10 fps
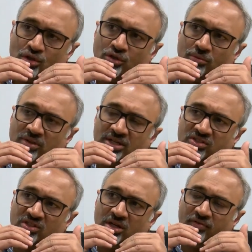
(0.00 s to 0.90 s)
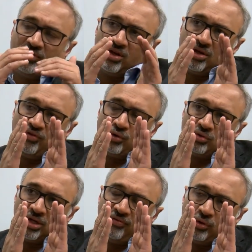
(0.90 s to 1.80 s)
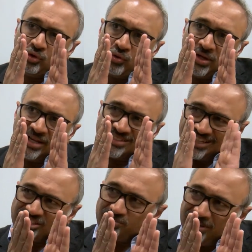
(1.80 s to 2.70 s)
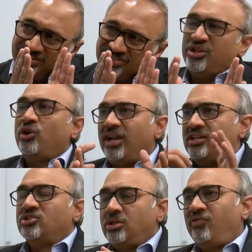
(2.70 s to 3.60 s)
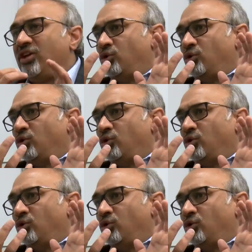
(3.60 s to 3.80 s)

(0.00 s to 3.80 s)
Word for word: If you're doing assessments and you're getting a certificate,